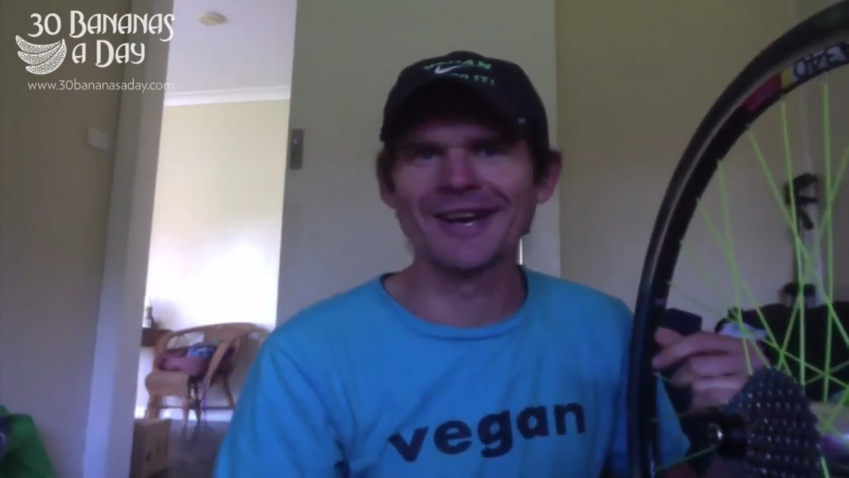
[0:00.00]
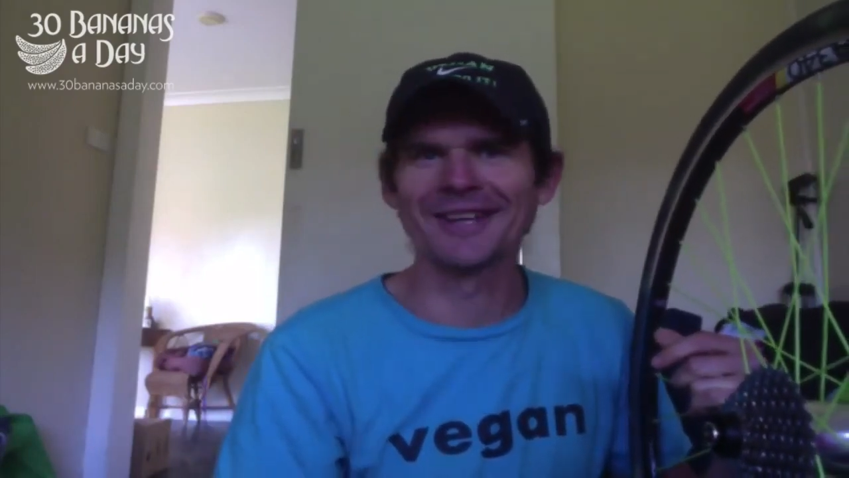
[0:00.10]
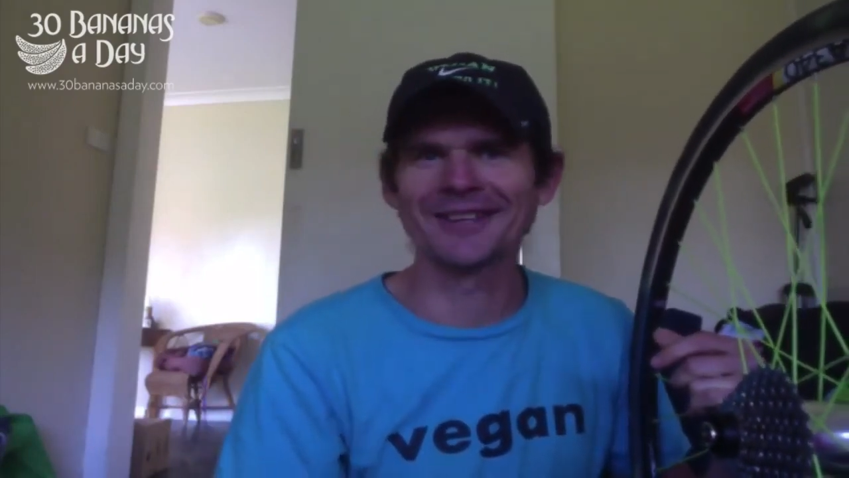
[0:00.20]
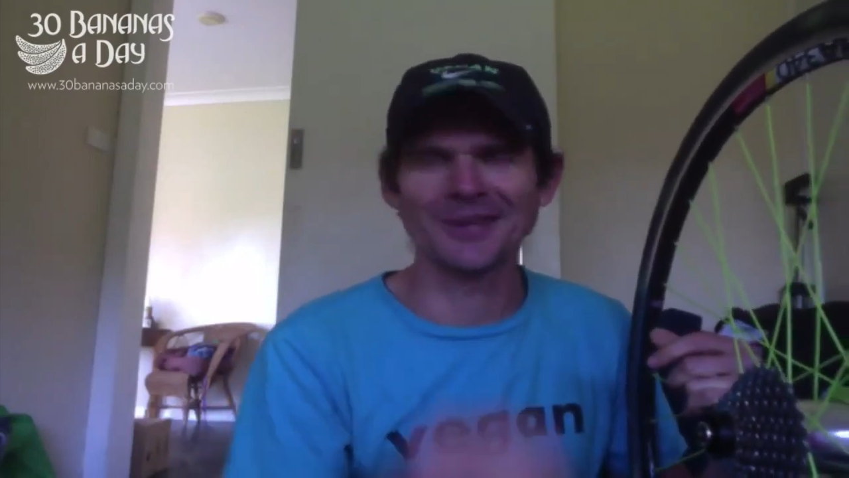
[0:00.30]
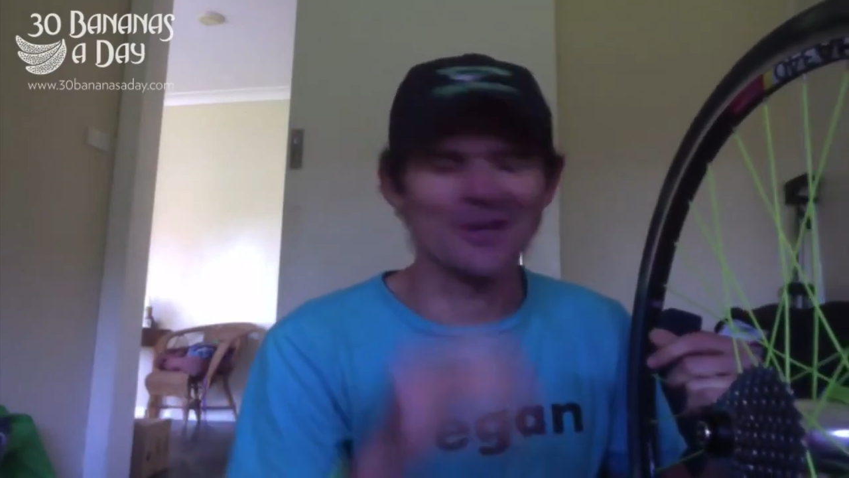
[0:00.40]

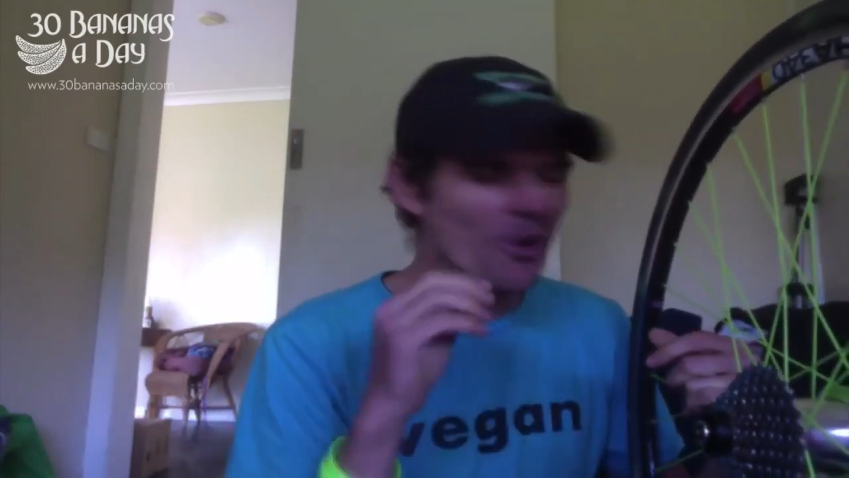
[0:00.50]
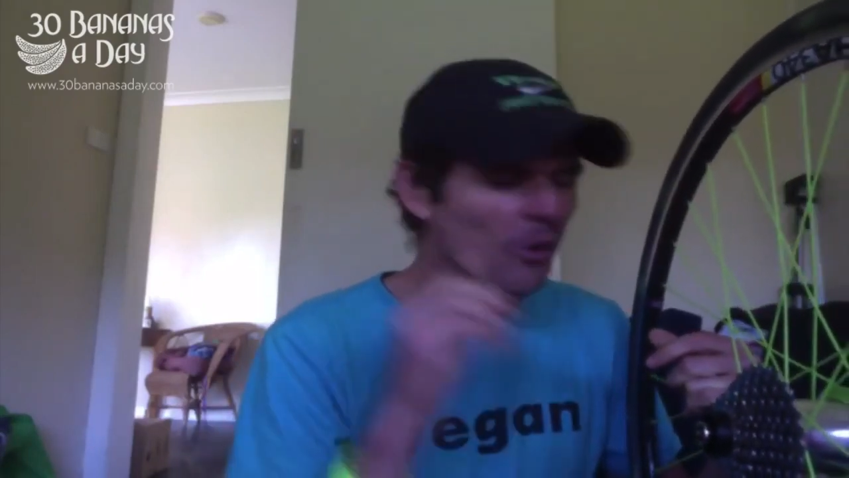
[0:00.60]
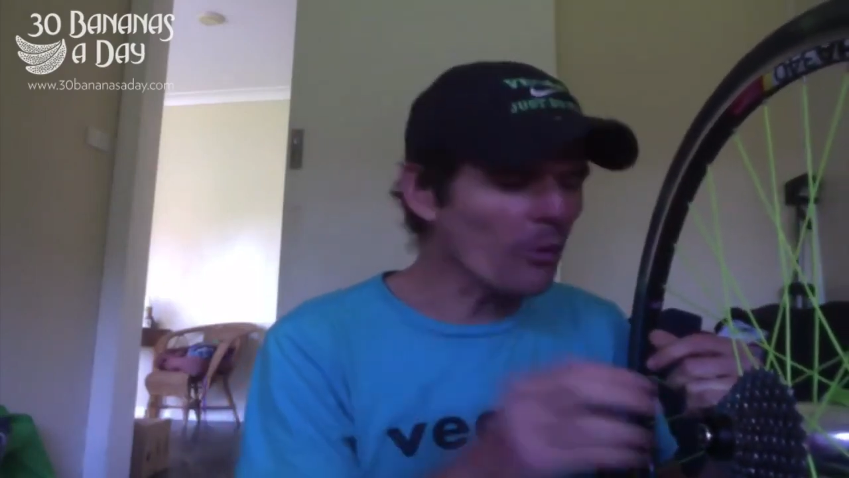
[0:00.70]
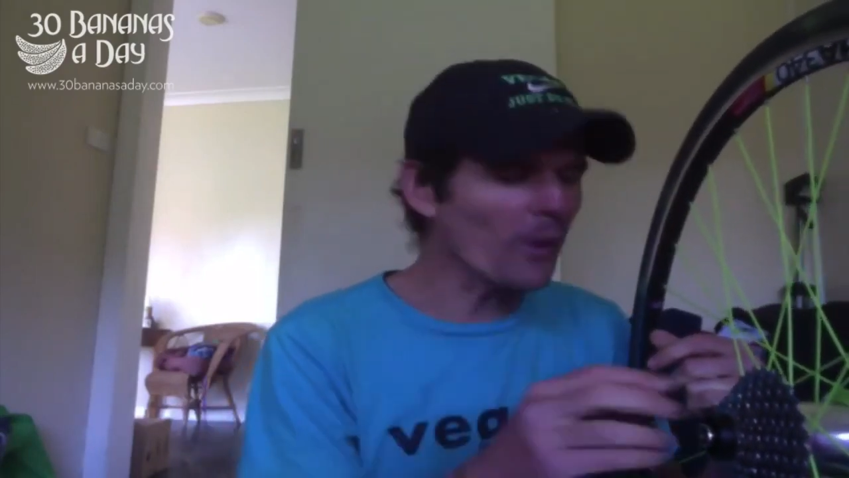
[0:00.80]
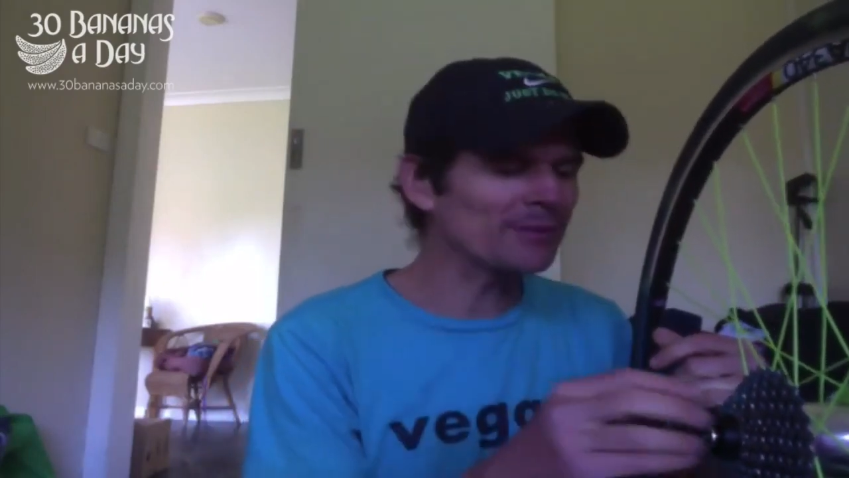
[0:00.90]
So
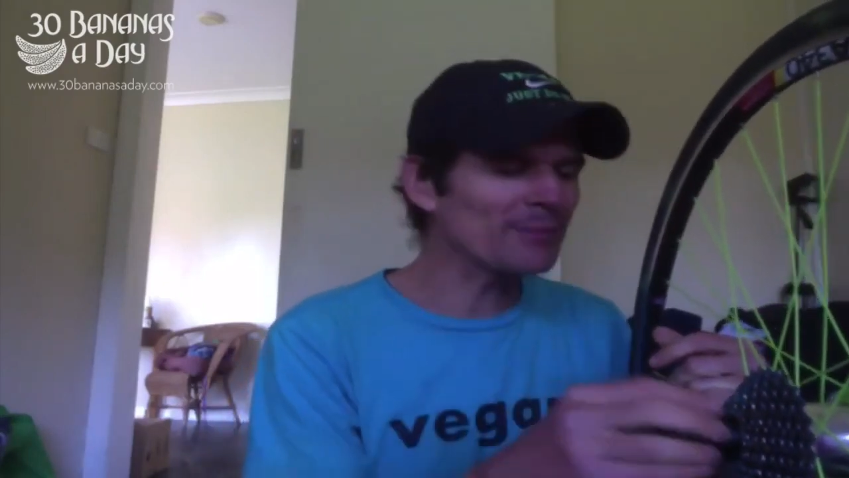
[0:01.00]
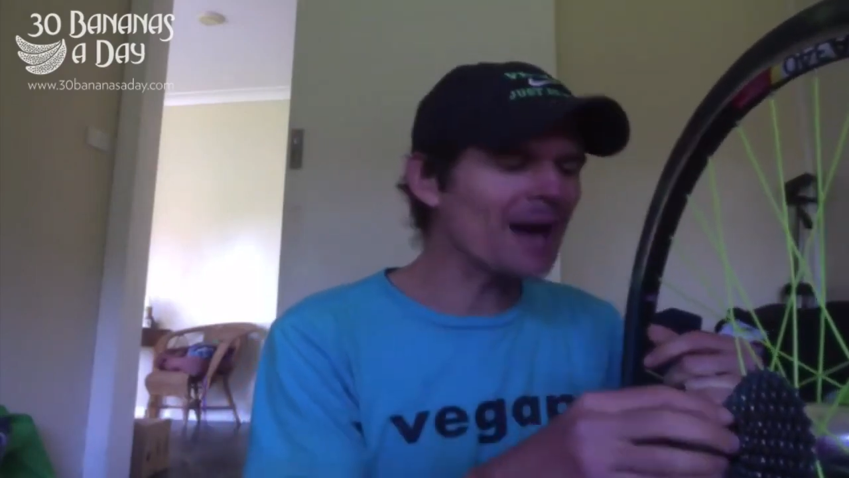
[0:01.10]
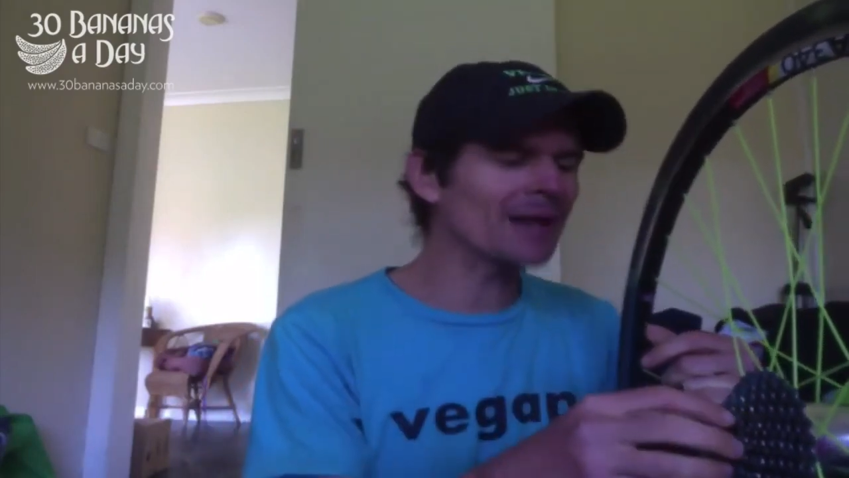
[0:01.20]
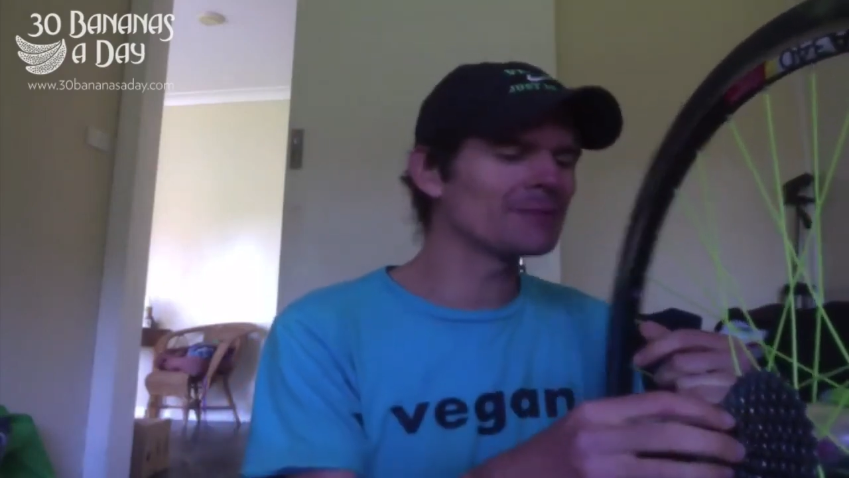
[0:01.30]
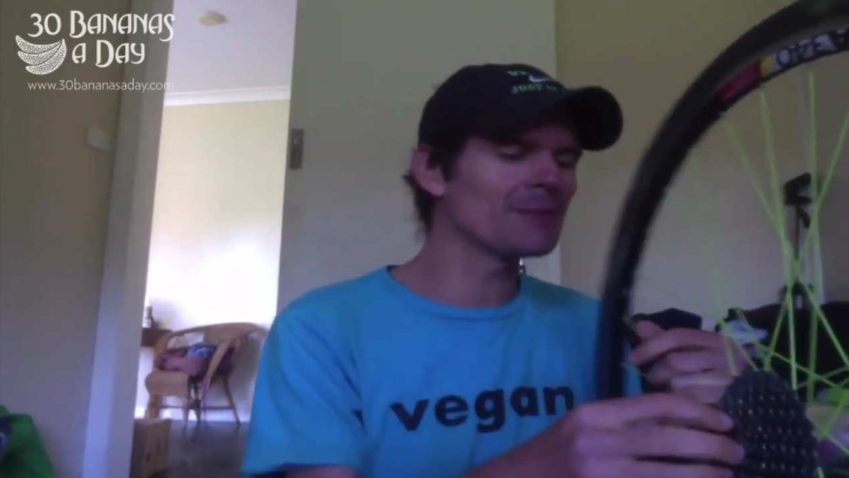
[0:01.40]
always
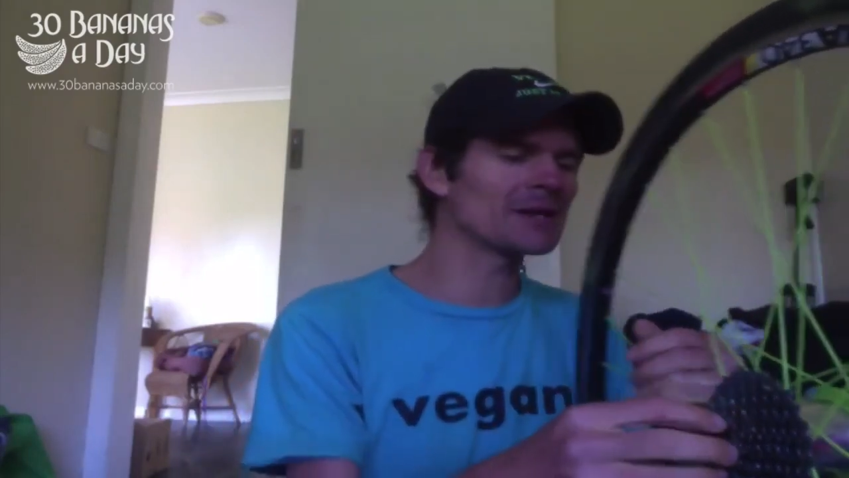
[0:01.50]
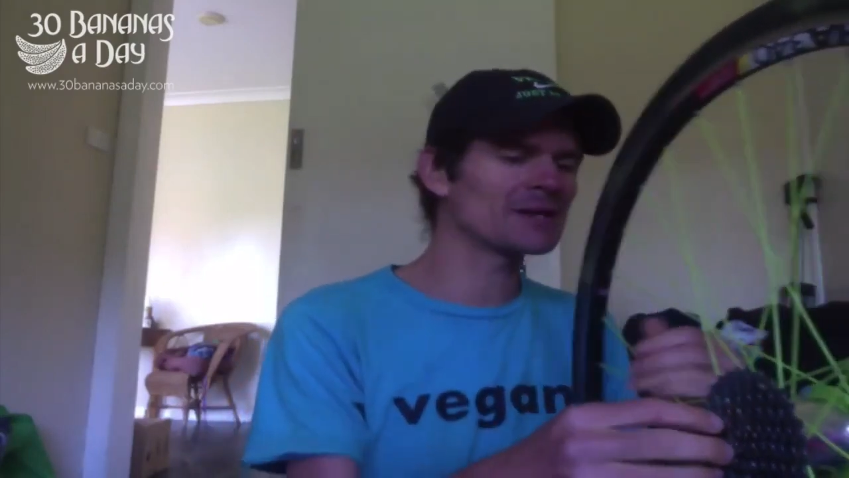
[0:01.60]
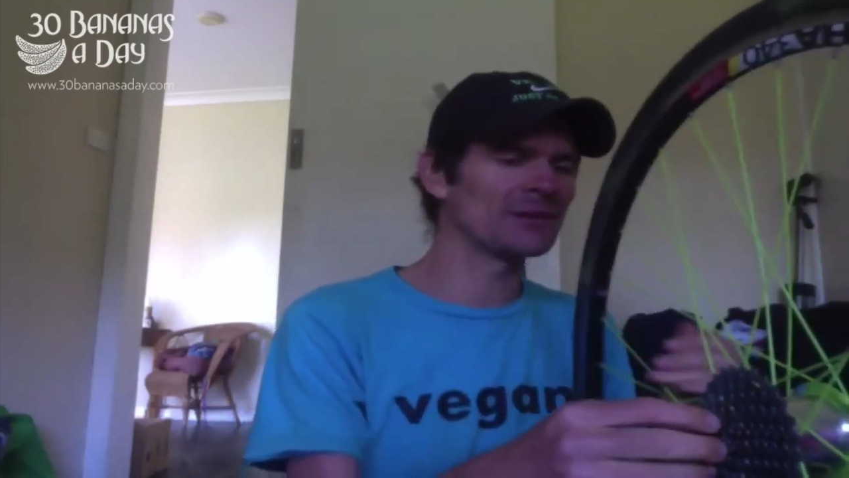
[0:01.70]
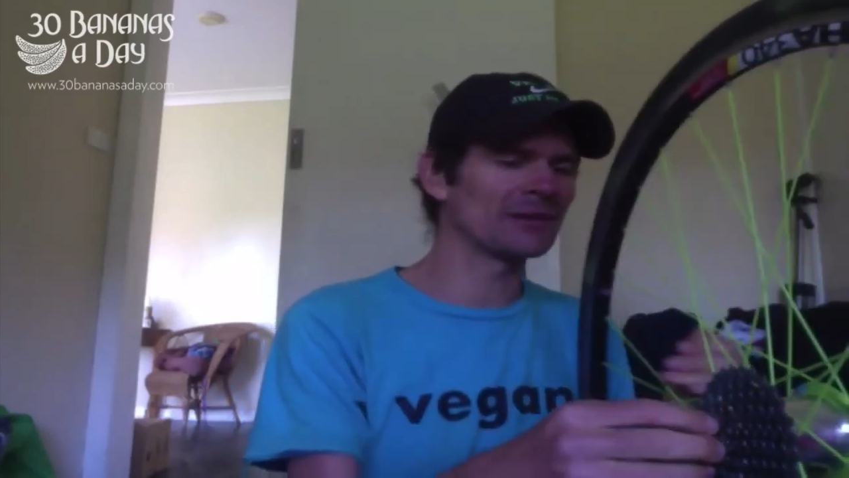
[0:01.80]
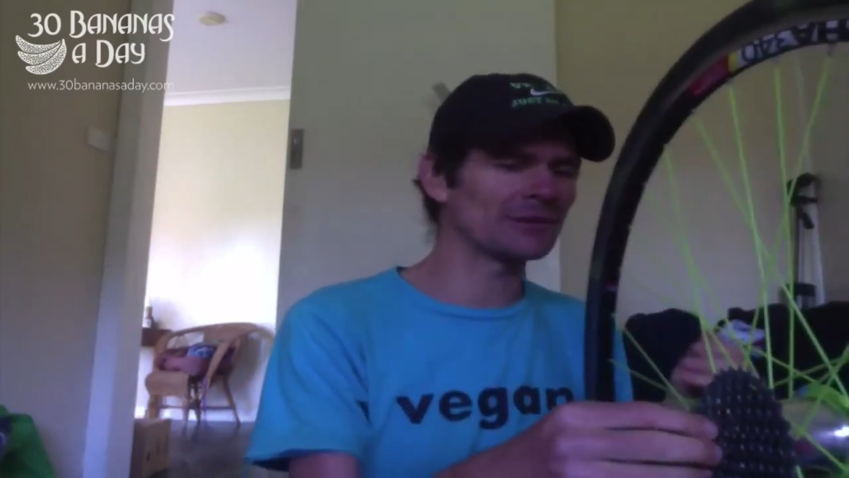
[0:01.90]
mark your
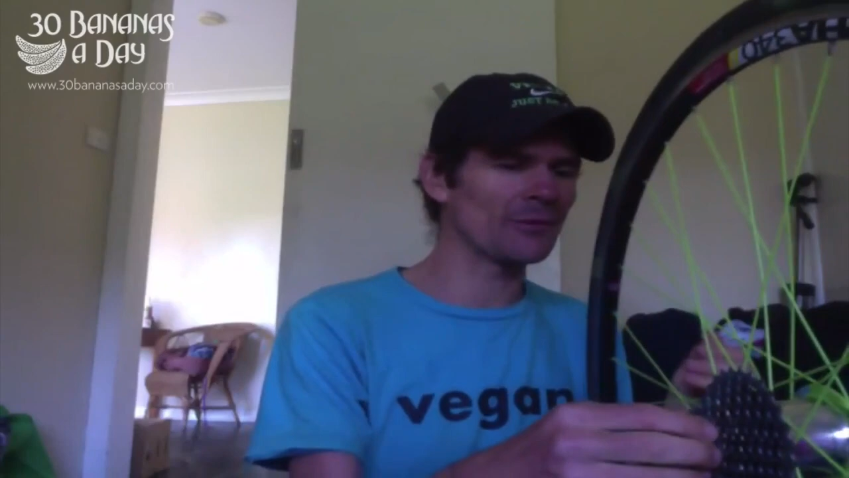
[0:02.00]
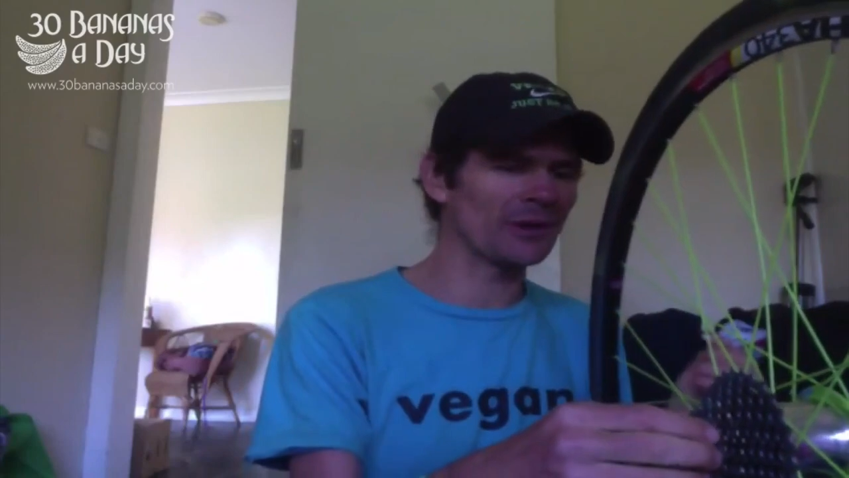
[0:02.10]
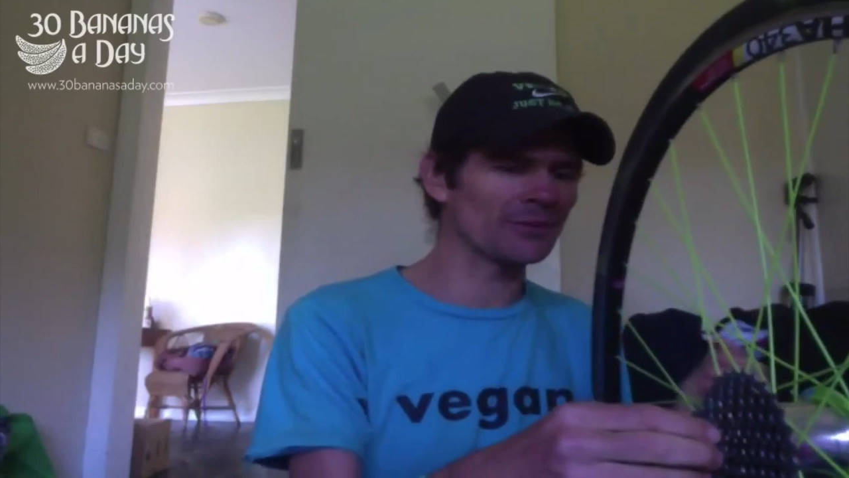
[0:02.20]
measurements. Always